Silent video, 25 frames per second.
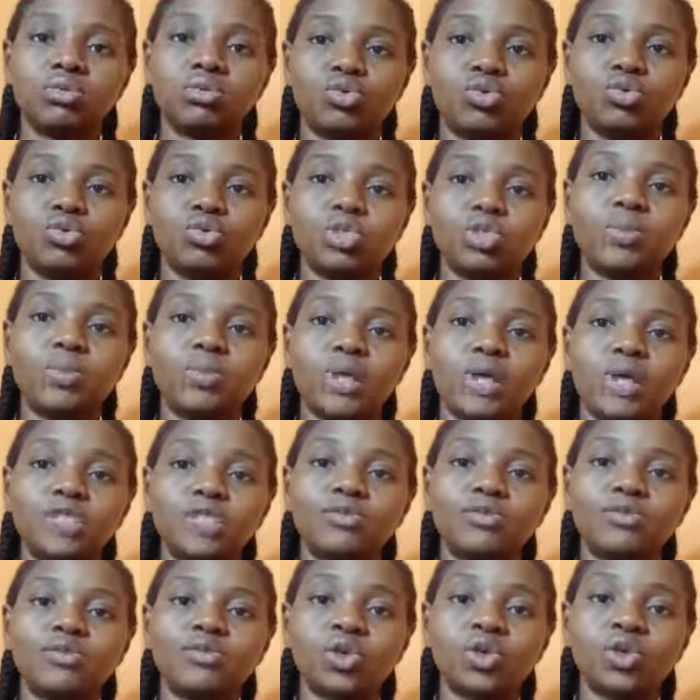to the
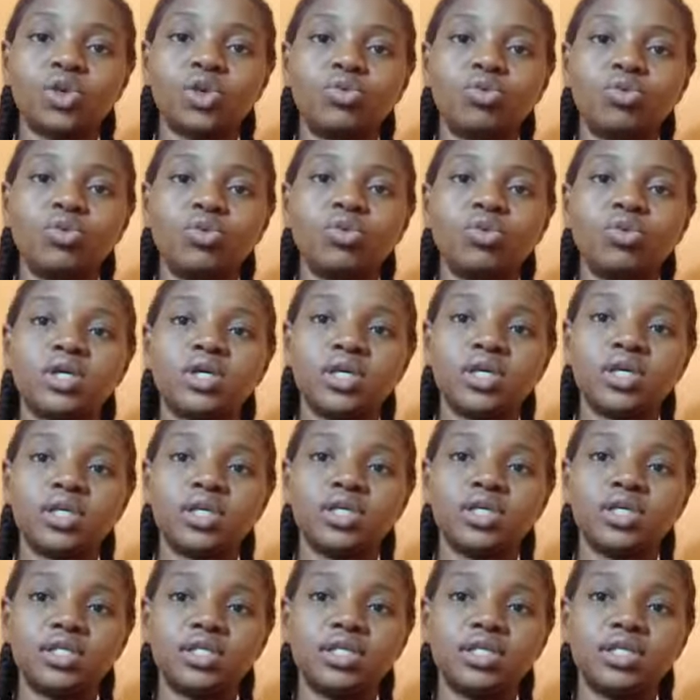platforms where your book
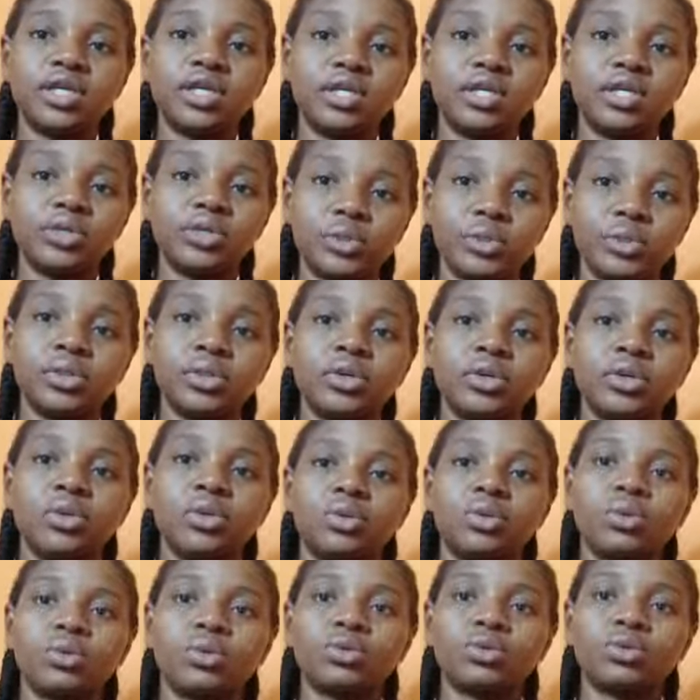is selling on.
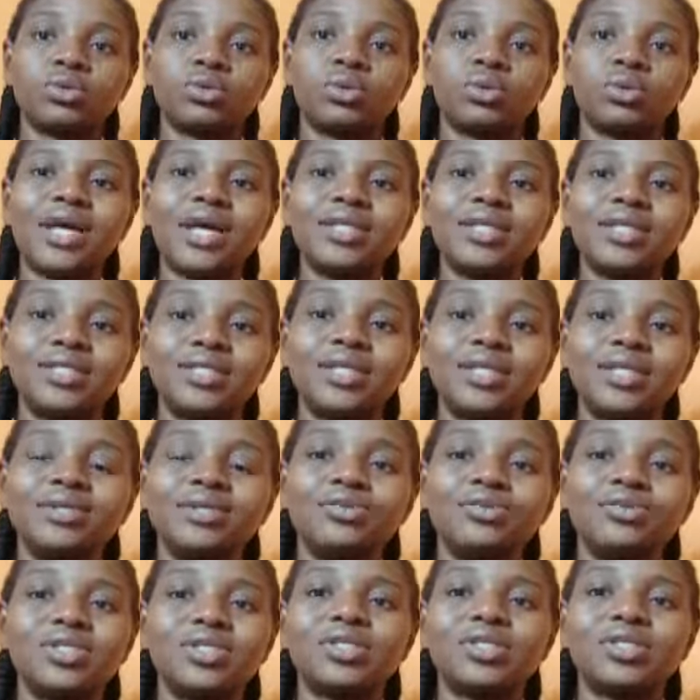So, and then
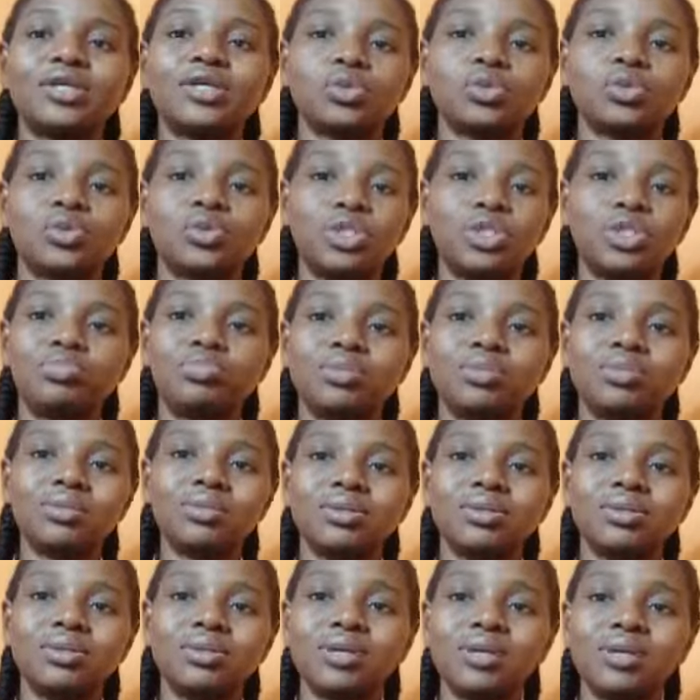use it as your DP,
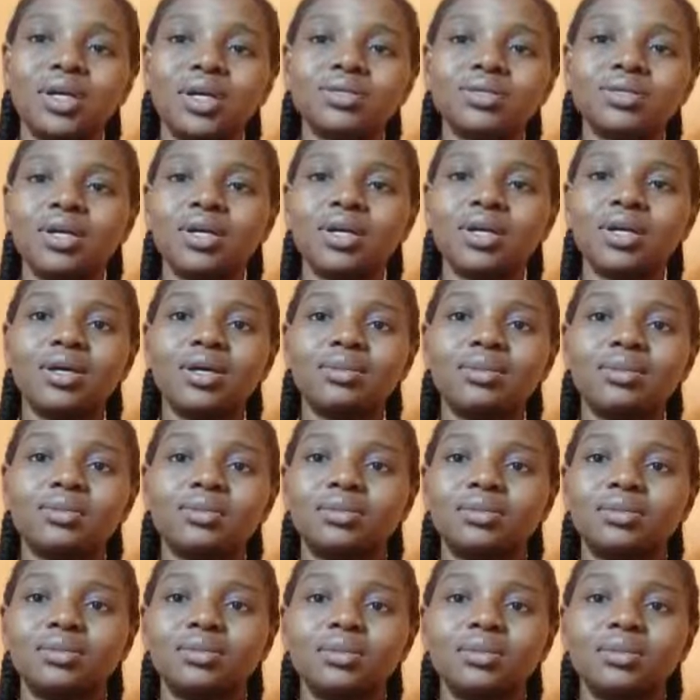alright?
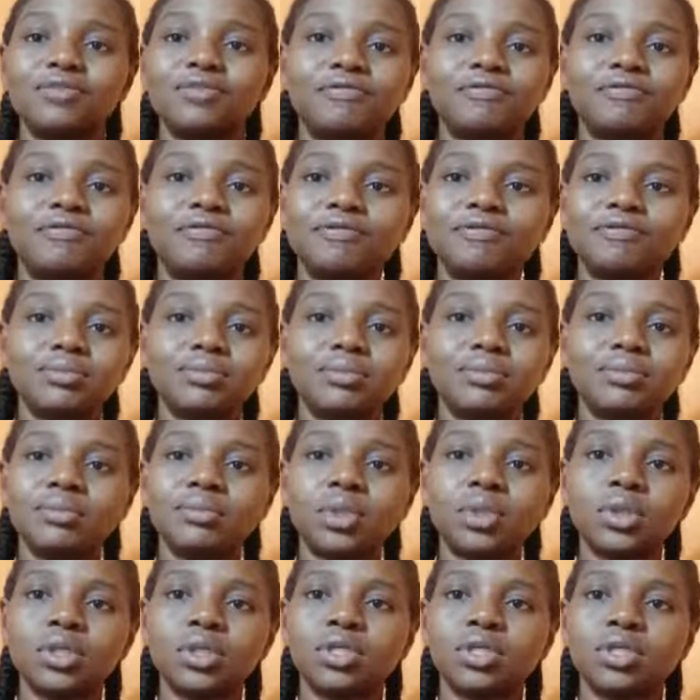So
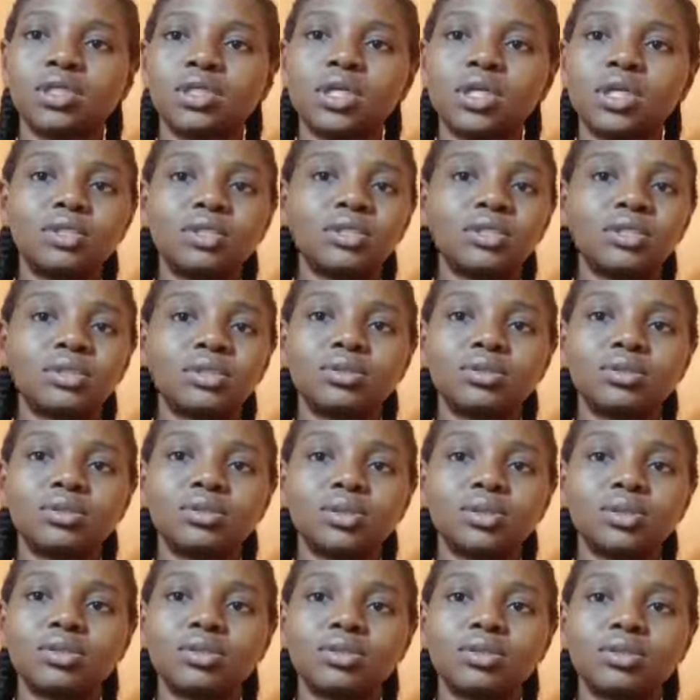what's the sense in
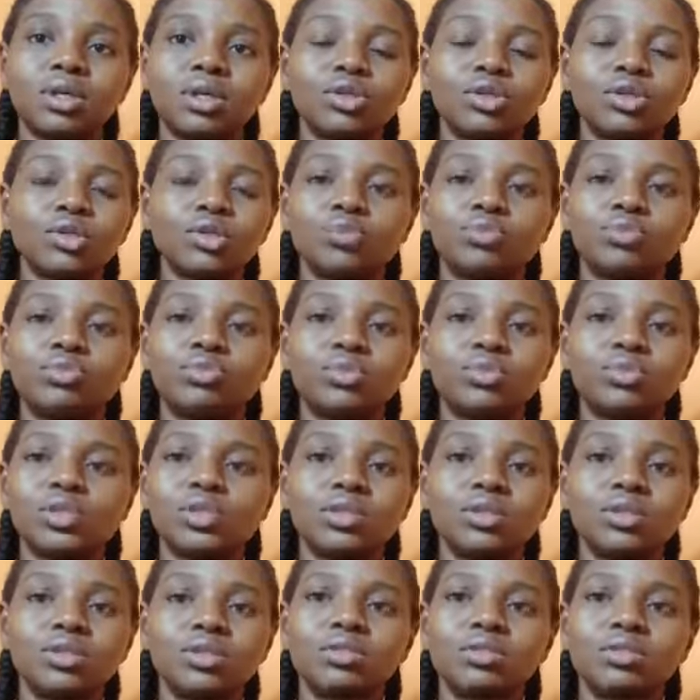you're just
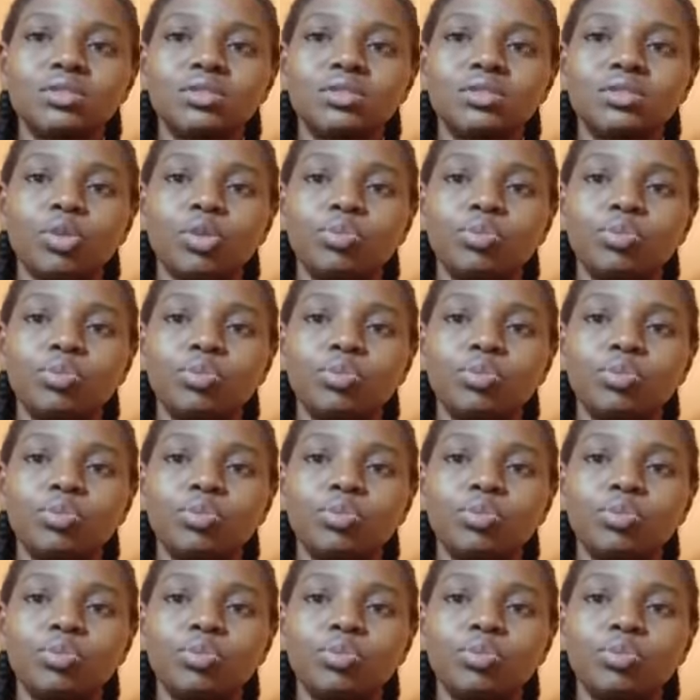putting your